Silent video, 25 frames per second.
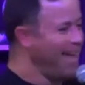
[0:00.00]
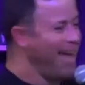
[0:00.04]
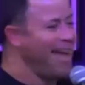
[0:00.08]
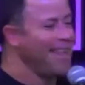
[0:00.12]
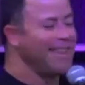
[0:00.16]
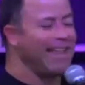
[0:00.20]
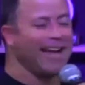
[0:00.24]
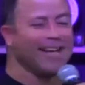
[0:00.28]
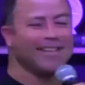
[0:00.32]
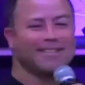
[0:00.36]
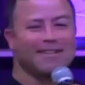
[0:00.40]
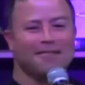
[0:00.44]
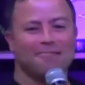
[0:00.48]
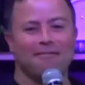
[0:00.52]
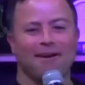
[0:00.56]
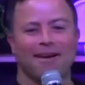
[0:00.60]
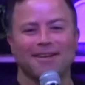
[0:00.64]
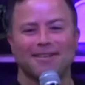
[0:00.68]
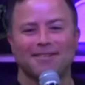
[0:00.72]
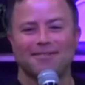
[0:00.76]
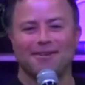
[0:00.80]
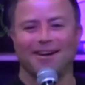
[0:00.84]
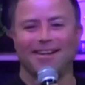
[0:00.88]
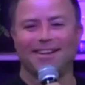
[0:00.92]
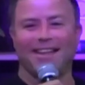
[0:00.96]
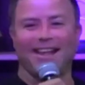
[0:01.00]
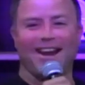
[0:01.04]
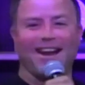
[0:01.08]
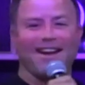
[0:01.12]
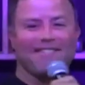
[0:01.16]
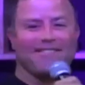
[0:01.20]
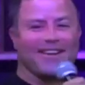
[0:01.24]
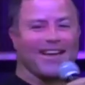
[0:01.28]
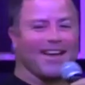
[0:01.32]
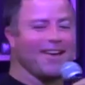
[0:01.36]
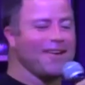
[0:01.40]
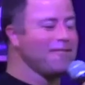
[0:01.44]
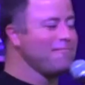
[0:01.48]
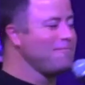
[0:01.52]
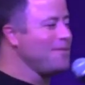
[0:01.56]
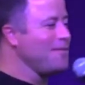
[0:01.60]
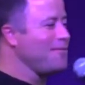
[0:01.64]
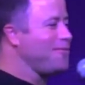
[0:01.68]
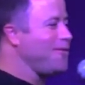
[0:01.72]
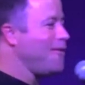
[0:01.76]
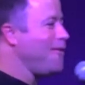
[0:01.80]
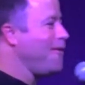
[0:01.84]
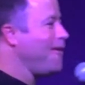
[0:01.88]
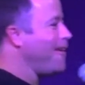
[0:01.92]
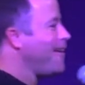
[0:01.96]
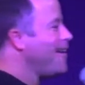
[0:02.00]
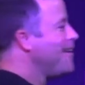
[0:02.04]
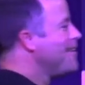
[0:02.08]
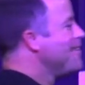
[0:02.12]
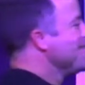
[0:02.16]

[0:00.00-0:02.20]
That's the best one that I've had before.